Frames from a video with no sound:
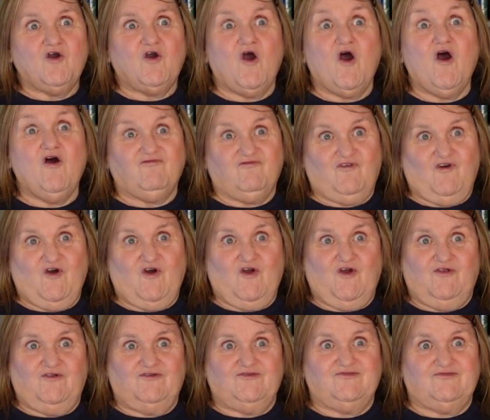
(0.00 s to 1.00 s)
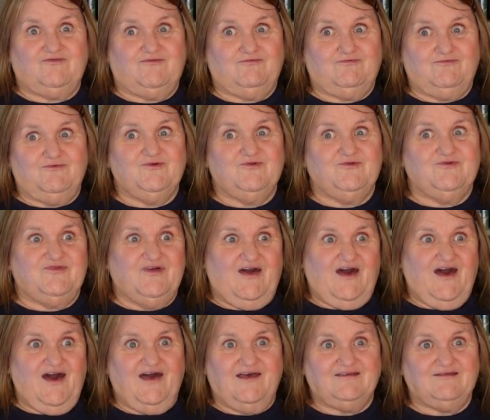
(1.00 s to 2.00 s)
golf carts through
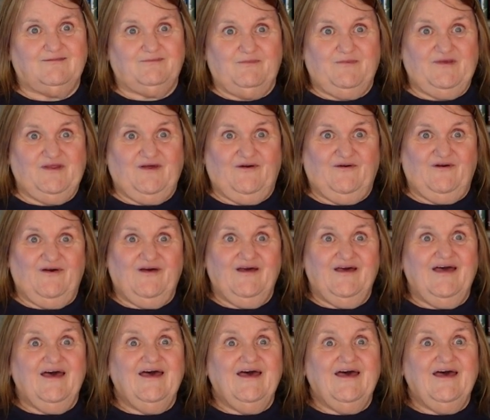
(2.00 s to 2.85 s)
the hospital